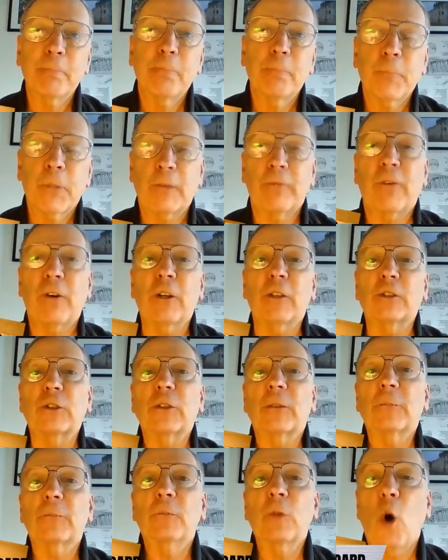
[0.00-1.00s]
The first,
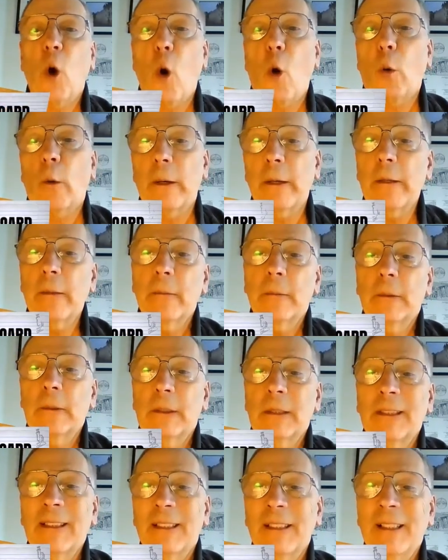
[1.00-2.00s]
Hoard,
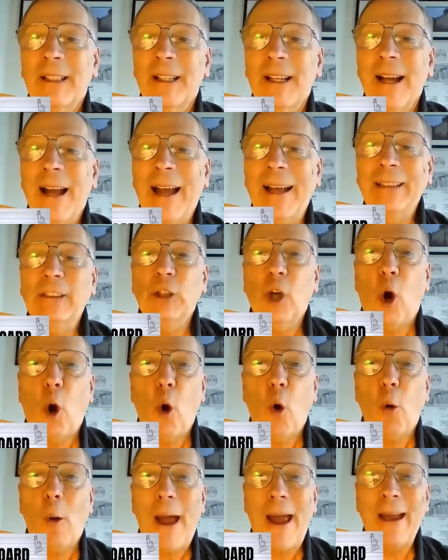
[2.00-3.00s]

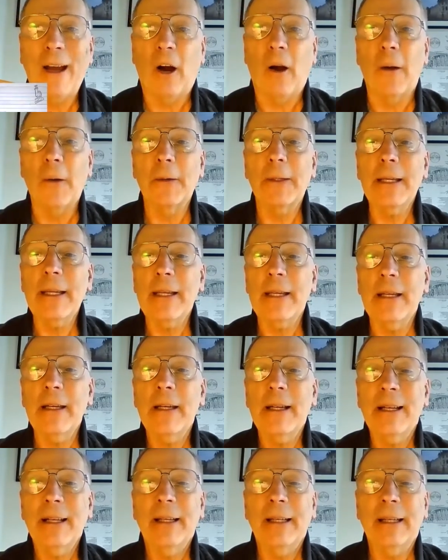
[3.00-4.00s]
Hoard,
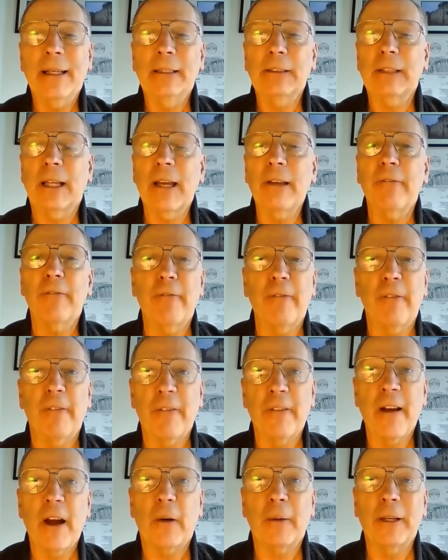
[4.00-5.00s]
is a
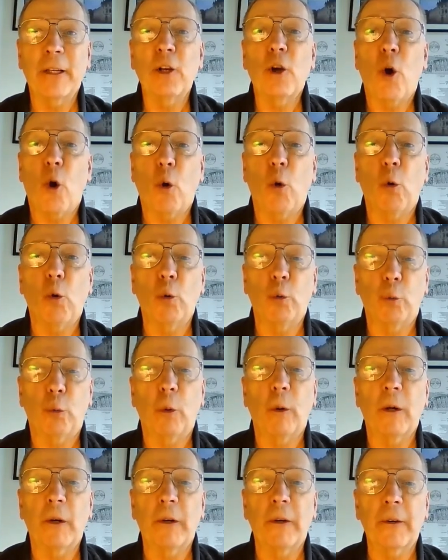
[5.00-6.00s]
very old
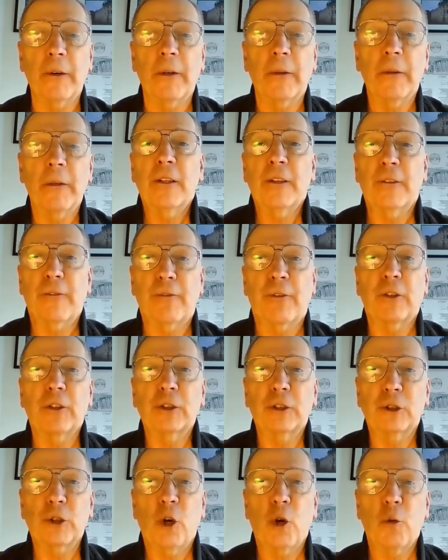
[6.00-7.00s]
word. The
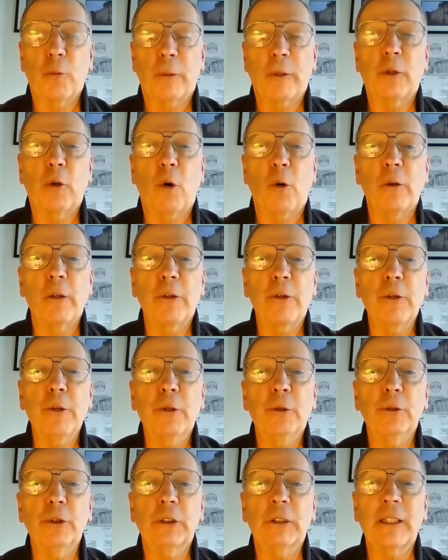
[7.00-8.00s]
first known recorded
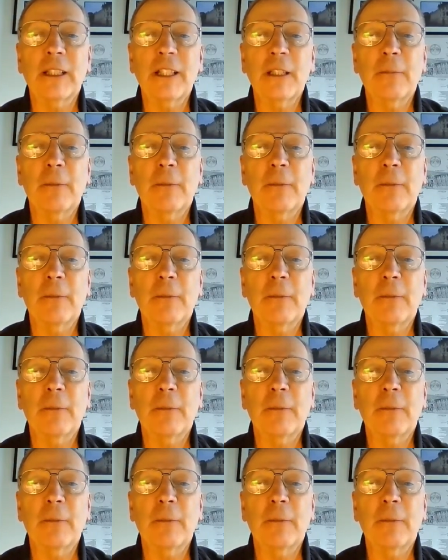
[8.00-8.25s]
use is